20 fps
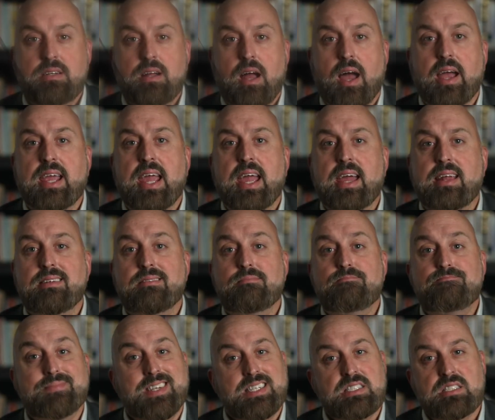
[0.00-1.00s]
Again,
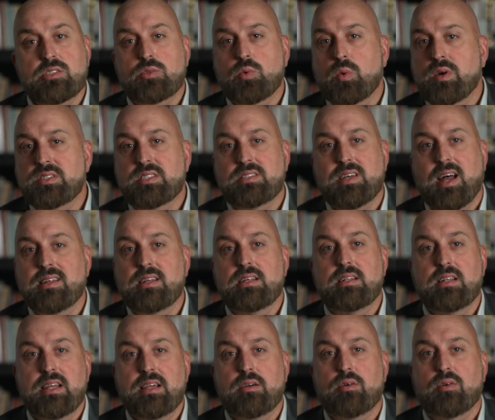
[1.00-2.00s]
this is where
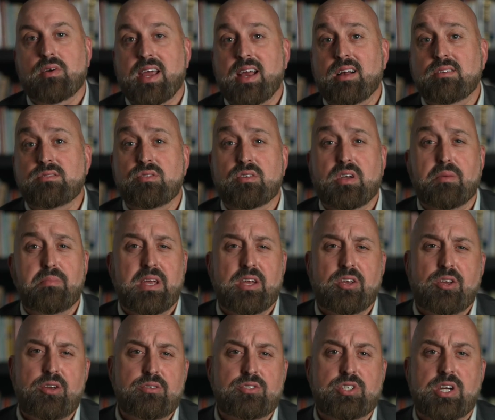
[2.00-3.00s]
solid legal counsel can be a
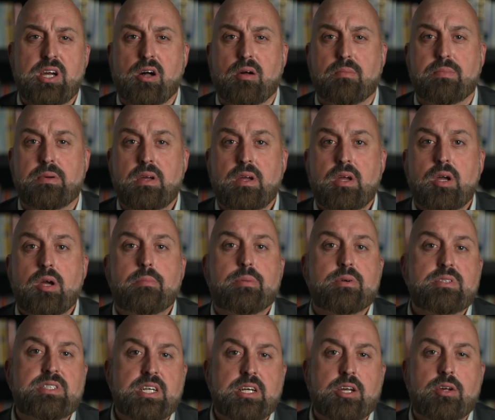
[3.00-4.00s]
huge help,
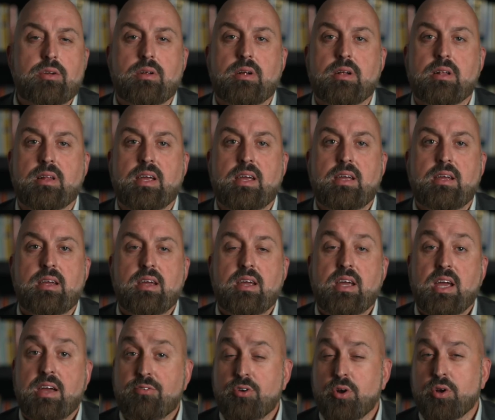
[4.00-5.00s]
particularly
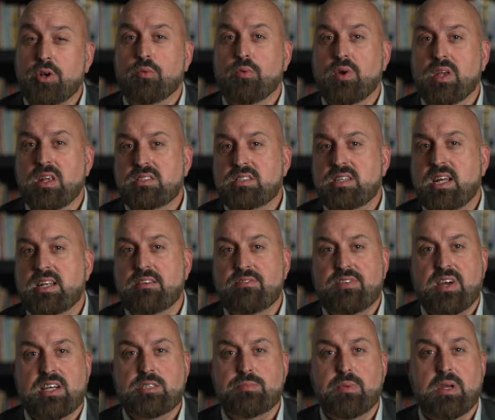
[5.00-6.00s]
if you're in the real estate
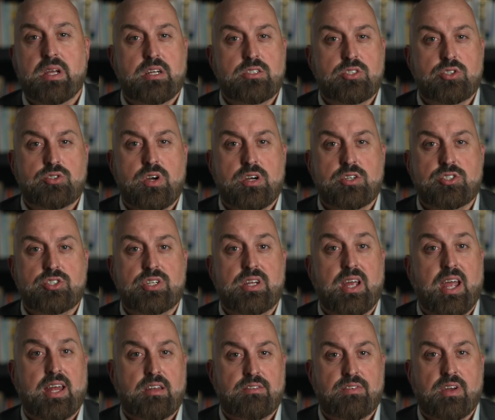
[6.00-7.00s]
investment, construction,
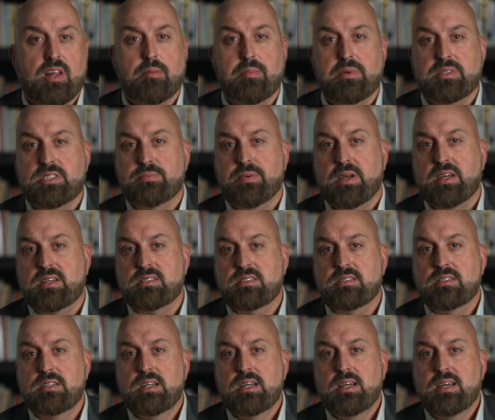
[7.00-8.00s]
and development space.
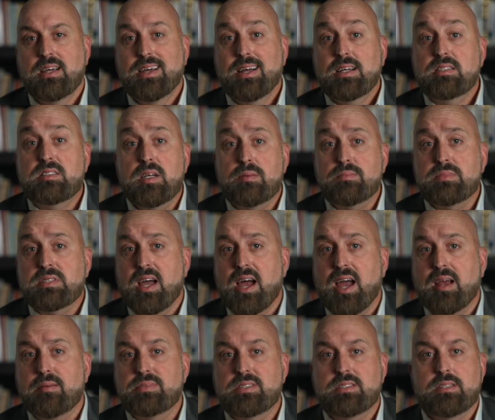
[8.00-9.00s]

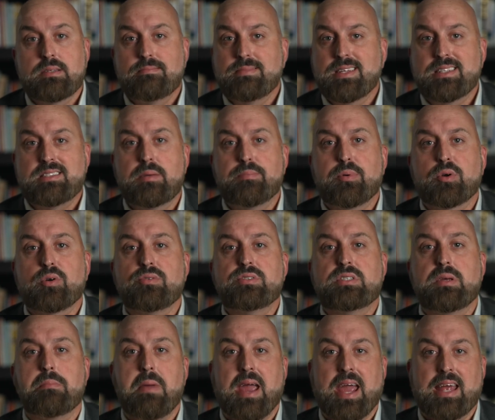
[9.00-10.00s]
Sometimes the typical
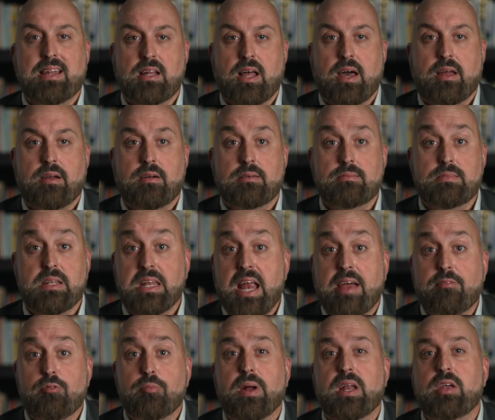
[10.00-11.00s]
demand ladder, and then
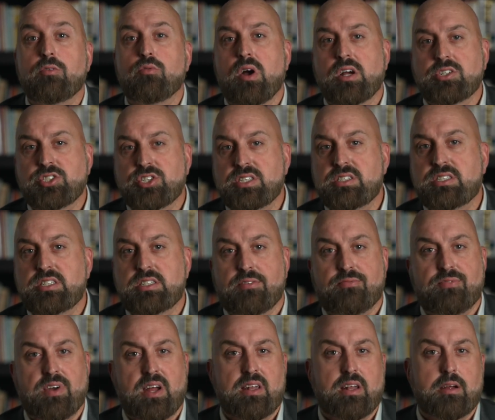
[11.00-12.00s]
everybody rushing to
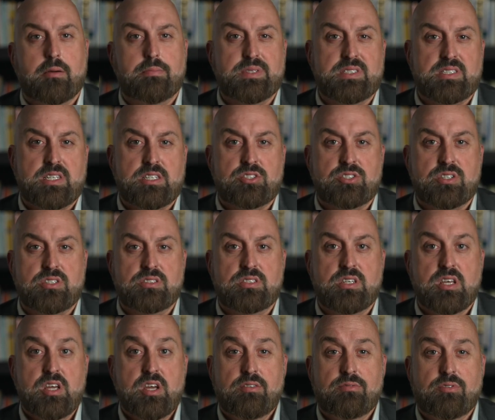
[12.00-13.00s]
defend their
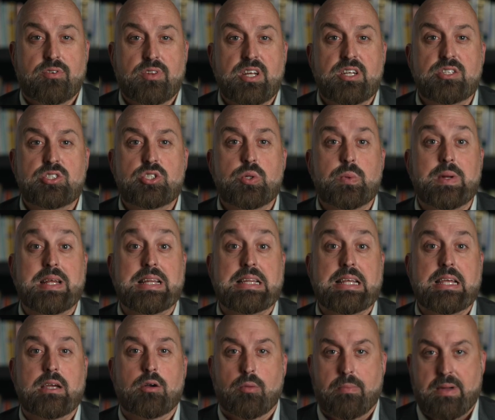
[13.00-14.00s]
positions for the ensuing
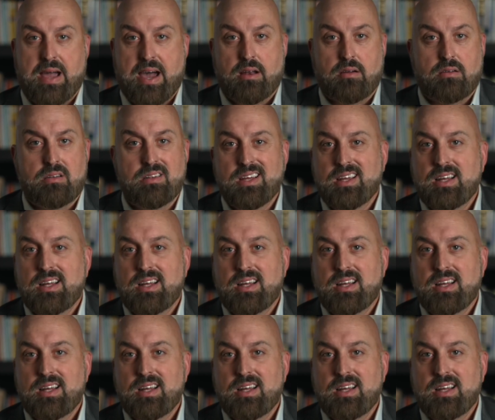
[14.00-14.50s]
legal battle,